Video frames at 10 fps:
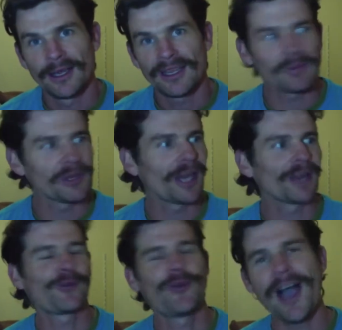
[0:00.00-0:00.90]
They'd be
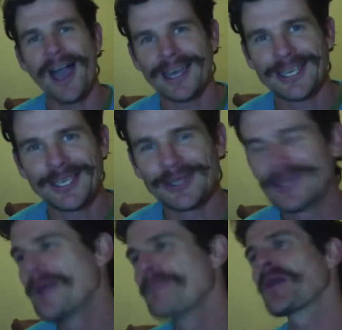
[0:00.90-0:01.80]
like, fuck
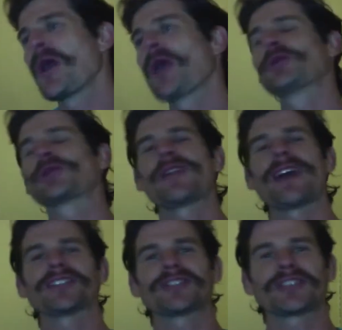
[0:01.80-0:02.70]
you. I look like
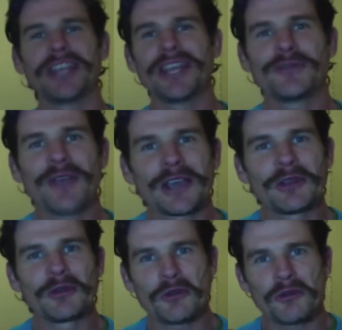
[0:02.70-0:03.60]
that skinny
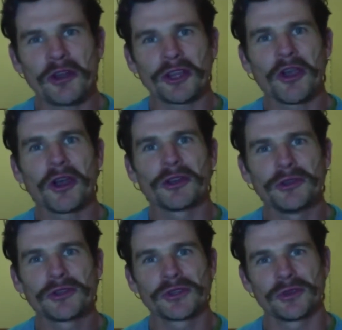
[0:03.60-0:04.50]
fucking Drew Rider guy on
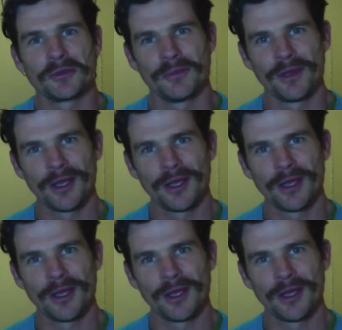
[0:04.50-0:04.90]
YouTube.